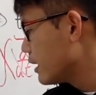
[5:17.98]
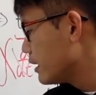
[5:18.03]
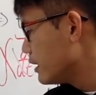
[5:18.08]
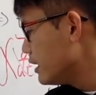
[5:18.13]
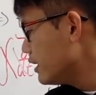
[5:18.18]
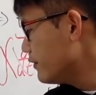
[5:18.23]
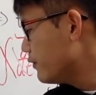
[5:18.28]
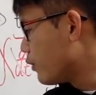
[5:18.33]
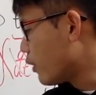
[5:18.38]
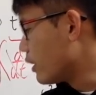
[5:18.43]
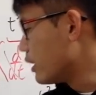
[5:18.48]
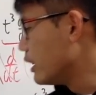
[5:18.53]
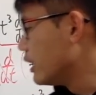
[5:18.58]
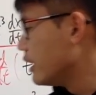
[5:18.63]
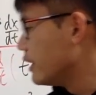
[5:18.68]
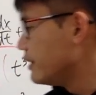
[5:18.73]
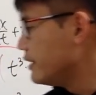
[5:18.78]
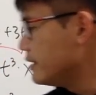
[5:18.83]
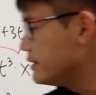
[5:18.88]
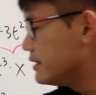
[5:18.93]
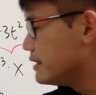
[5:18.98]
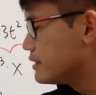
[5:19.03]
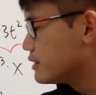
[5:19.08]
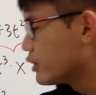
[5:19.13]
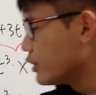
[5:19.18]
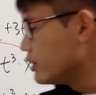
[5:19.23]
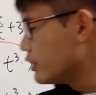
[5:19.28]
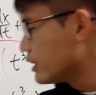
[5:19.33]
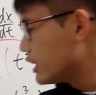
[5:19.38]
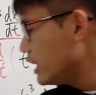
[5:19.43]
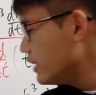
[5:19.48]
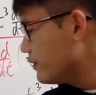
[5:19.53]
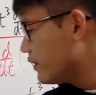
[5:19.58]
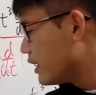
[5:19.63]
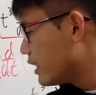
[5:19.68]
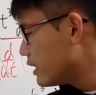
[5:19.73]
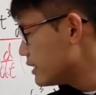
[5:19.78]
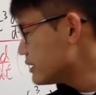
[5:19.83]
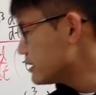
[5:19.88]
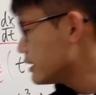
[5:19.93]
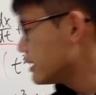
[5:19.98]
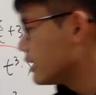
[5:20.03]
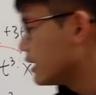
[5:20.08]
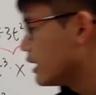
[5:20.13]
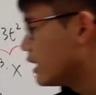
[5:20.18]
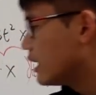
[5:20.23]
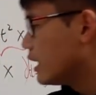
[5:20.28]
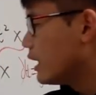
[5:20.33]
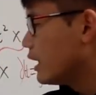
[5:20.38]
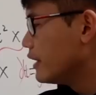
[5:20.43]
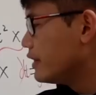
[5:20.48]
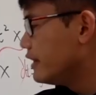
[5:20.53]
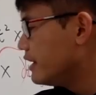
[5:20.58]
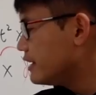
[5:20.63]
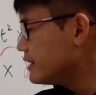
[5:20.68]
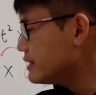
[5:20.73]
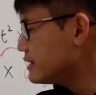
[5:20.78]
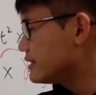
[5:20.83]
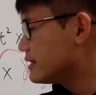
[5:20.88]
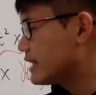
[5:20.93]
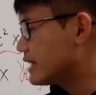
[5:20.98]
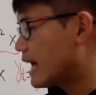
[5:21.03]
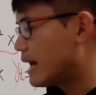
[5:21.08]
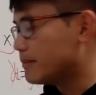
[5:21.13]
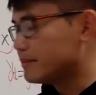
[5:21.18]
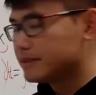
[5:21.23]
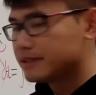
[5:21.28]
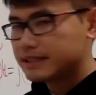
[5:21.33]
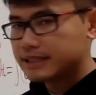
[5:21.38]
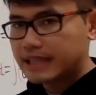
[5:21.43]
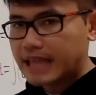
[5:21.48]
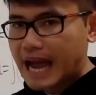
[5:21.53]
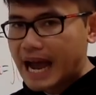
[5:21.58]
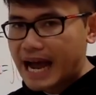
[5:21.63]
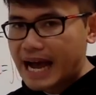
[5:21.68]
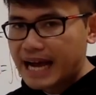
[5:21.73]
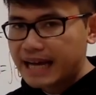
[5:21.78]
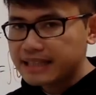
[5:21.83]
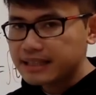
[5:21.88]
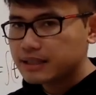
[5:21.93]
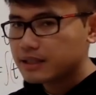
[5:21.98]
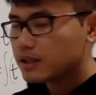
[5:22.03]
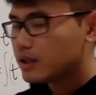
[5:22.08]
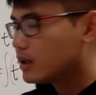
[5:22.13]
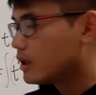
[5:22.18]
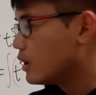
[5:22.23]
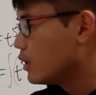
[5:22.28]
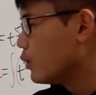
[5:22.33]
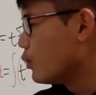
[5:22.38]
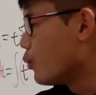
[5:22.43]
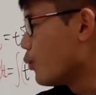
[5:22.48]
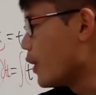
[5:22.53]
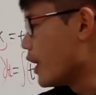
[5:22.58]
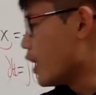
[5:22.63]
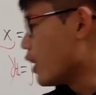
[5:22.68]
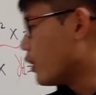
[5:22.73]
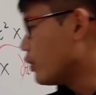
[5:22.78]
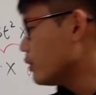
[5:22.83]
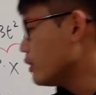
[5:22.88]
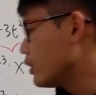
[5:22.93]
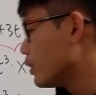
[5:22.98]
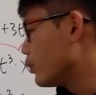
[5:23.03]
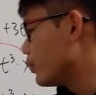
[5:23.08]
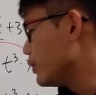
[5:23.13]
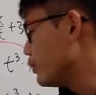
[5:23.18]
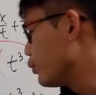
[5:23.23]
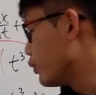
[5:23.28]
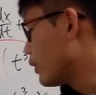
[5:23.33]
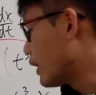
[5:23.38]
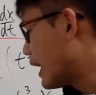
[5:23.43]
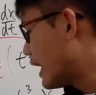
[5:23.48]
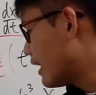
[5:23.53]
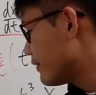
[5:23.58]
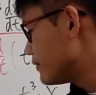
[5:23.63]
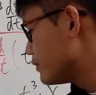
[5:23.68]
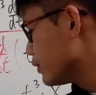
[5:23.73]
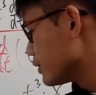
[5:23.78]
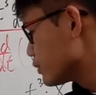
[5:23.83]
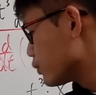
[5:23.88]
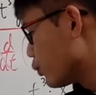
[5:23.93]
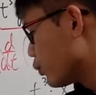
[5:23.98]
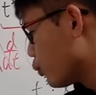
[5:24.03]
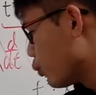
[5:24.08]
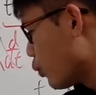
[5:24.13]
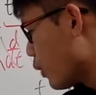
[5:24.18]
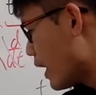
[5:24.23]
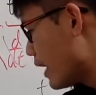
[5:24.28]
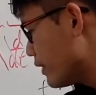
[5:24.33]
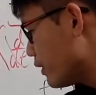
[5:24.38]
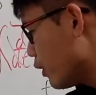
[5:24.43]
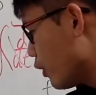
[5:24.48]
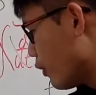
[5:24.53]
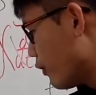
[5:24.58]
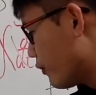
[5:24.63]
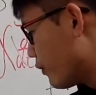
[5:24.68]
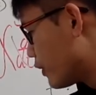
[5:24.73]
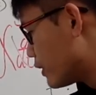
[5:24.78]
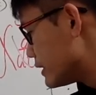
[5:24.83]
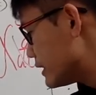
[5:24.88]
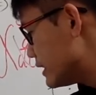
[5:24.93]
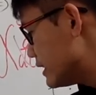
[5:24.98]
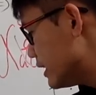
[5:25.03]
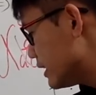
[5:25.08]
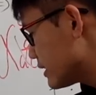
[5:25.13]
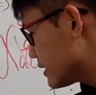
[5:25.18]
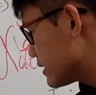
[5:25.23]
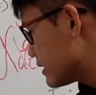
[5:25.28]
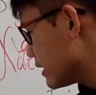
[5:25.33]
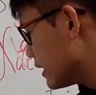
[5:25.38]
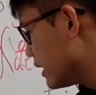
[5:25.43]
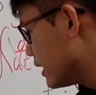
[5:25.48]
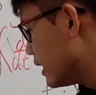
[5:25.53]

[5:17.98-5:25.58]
Therefore, this is going to give us this times that, well, we will have just 1 over 6